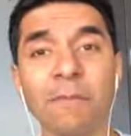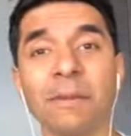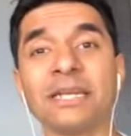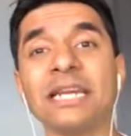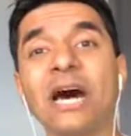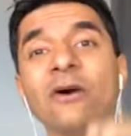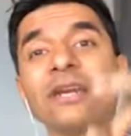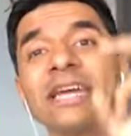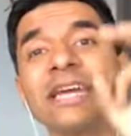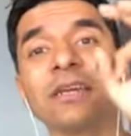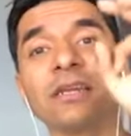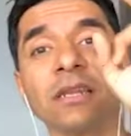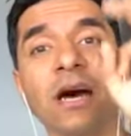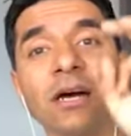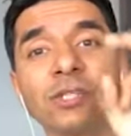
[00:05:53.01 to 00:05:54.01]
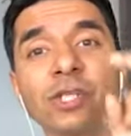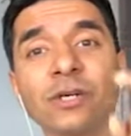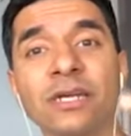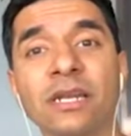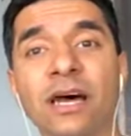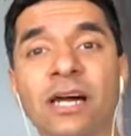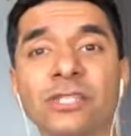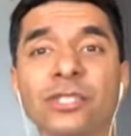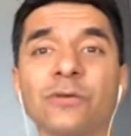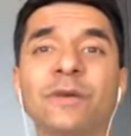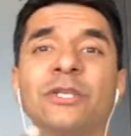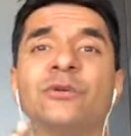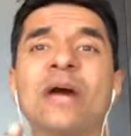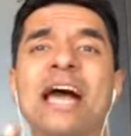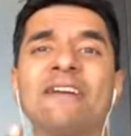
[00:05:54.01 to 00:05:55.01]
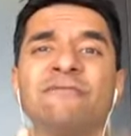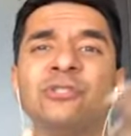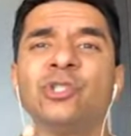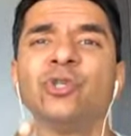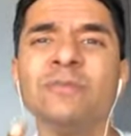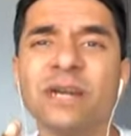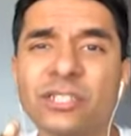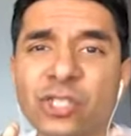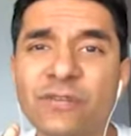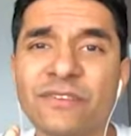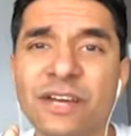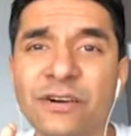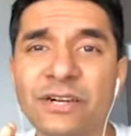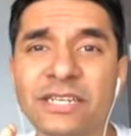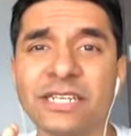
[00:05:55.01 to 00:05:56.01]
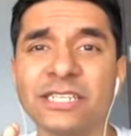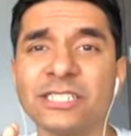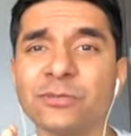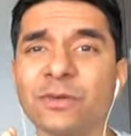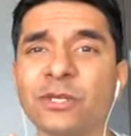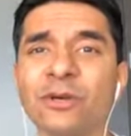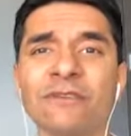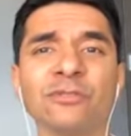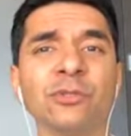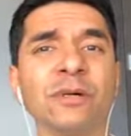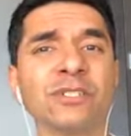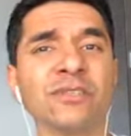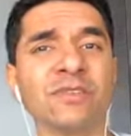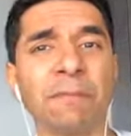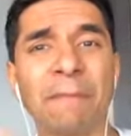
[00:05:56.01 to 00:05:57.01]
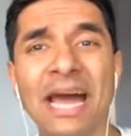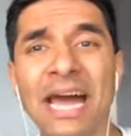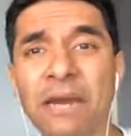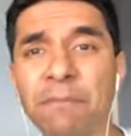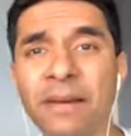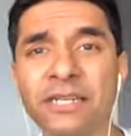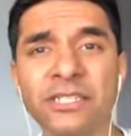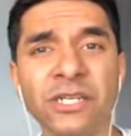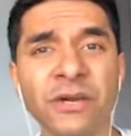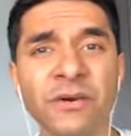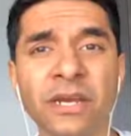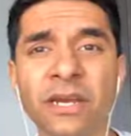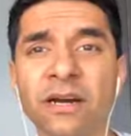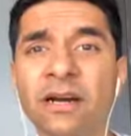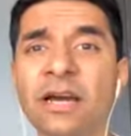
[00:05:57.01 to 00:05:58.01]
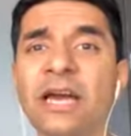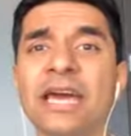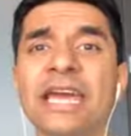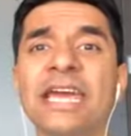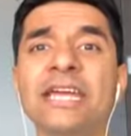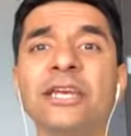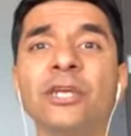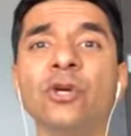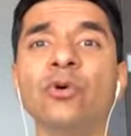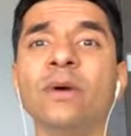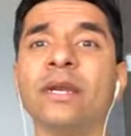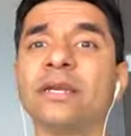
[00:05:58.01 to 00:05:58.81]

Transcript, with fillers: but now they get larger and larger when you have too much of irritants, when you have too much of the bad bacteria in you.